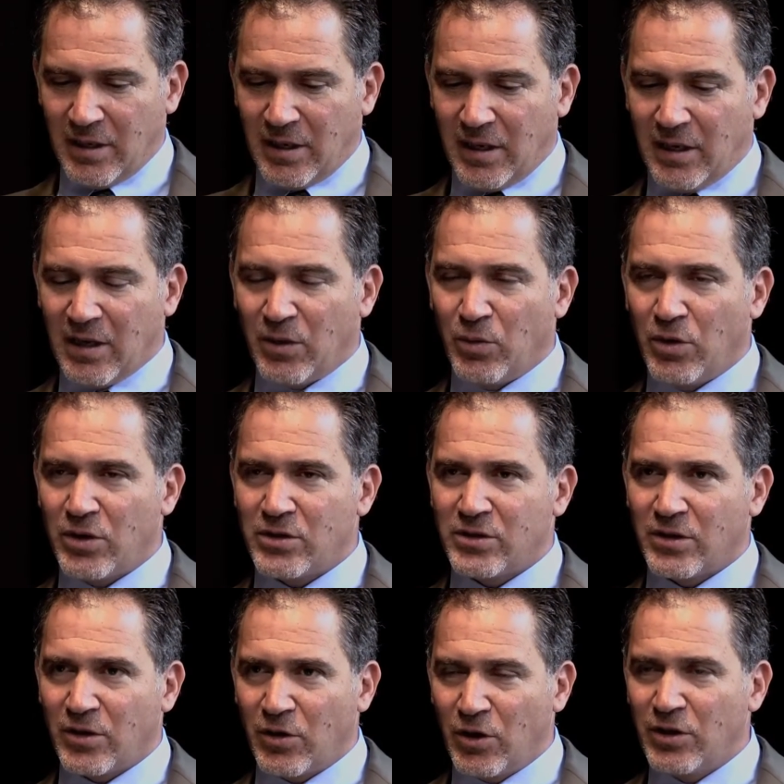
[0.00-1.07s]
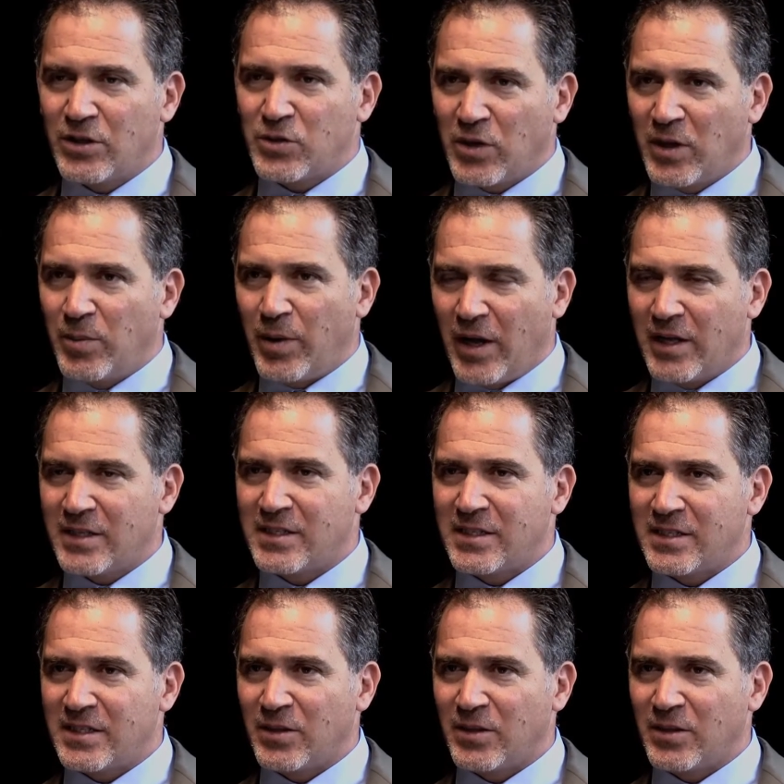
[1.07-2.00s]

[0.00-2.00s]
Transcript: In other words, the current Israeli policies